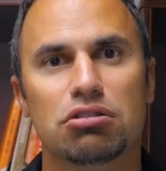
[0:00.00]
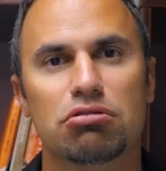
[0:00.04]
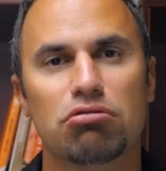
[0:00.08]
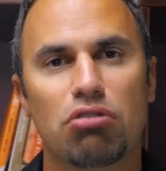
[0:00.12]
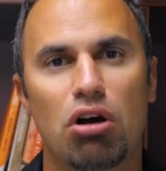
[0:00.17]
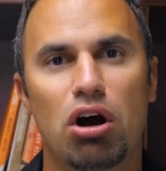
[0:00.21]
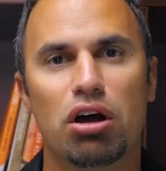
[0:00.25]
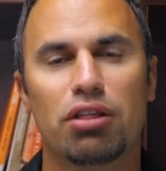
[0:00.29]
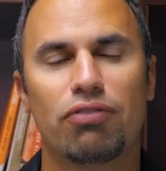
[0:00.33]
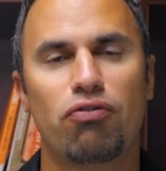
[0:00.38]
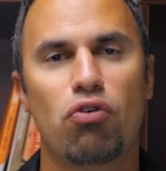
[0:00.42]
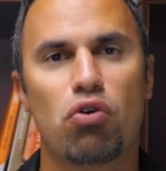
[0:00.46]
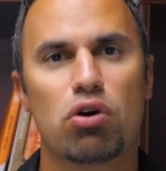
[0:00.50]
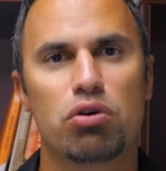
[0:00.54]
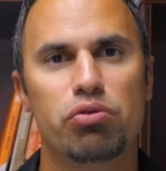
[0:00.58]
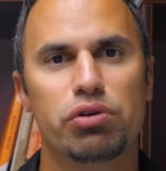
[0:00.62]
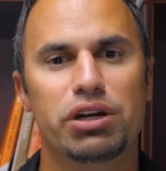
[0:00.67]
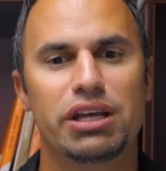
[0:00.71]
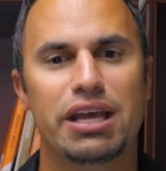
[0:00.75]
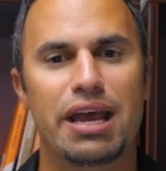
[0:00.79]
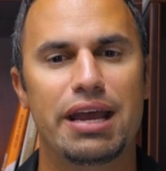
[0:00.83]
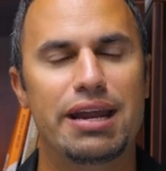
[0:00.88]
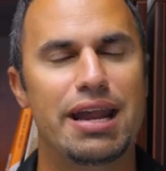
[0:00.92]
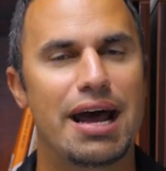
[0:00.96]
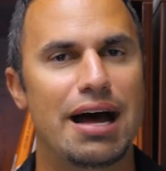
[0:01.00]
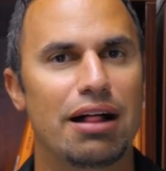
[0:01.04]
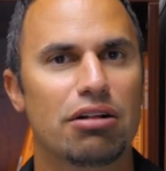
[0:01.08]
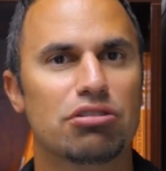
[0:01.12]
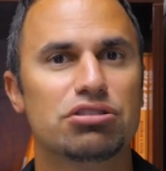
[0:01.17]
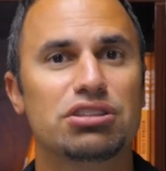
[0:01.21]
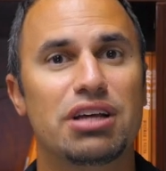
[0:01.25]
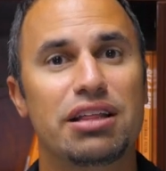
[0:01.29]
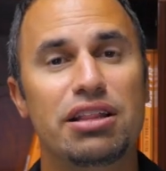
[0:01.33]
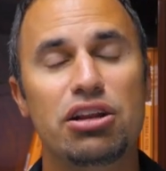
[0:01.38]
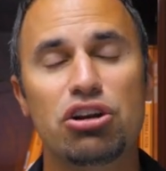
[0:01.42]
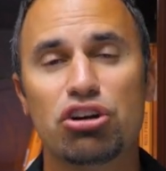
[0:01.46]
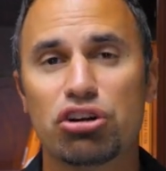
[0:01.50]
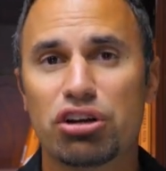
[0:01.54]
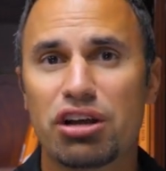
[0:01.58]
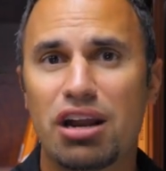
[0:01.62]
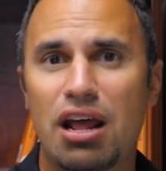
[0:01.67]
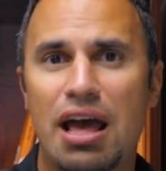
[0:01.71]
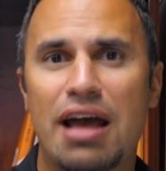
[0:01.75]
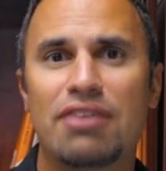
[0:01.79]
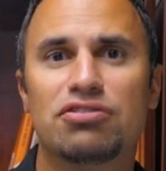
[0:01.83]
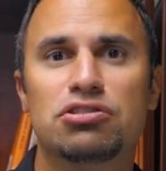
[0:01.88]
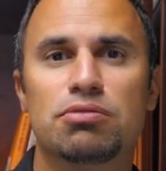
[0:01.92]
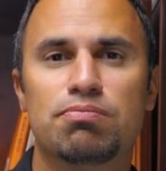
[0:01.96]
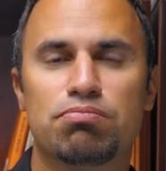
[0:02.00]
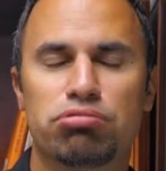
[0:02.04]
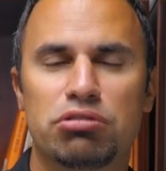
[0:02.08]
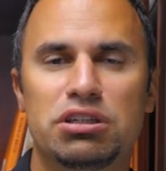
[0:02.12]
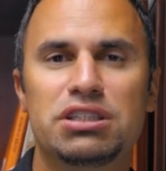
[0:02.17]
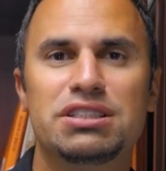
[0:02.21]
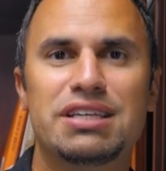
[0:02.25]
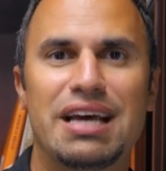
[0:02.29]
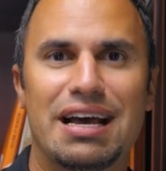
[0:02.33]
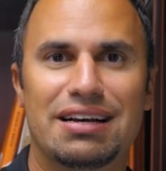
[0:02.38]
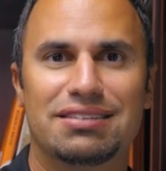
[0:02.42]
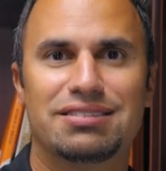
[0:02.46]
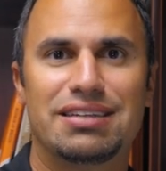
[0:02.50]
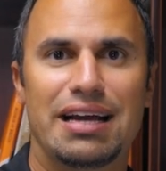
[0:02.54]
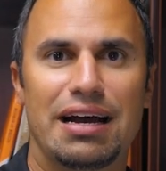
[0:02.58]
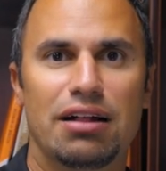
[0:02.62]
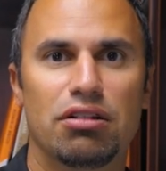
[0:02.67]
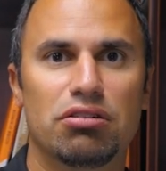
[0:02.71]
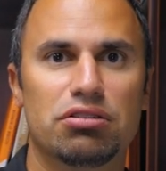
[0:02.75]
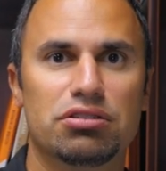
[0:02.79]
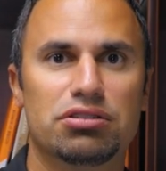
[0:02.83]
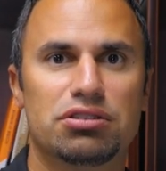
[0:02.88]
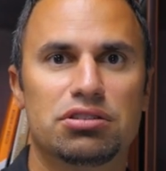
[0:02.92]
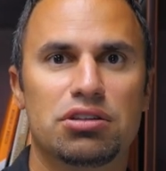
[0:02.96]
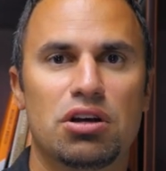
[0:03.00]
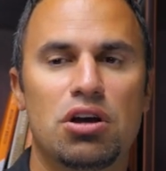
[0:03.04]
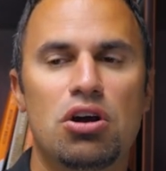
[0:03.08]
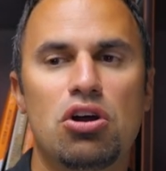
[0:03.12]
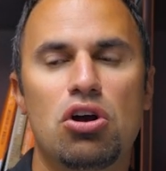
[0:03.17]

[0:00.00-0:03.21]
Roth 401k dollars, and you're going to have some pre-tax dollars.